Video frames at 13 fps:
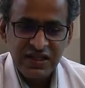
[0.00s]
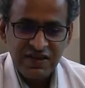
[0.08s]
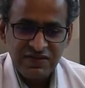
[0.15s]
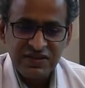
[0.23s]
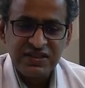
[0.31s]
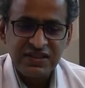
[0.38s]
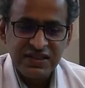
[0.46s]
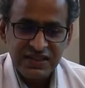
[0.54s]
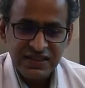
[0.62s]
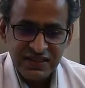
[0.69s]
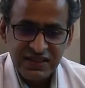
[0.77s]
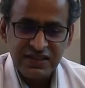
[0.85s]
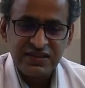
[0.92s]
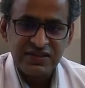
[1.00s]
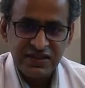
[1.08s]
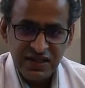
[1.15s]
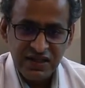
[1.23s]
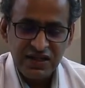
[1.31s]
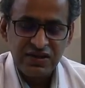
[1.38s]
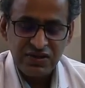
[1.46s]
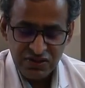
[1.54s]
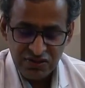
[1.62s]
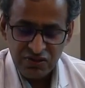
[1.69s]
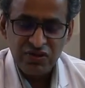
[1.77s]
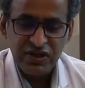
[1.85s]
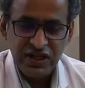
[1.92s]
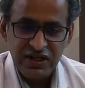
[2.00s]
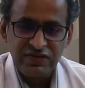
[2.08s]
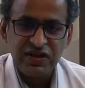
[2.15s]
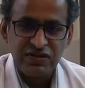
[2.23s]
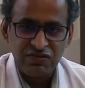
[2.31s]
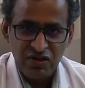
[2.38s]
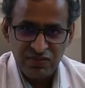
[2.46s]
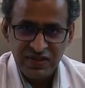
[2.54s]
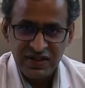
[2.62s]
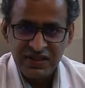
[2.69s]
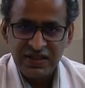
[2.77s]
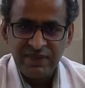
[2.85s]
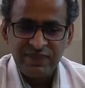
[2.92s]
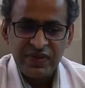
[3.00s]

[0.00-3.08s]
which indicate it is the lower airway involvement.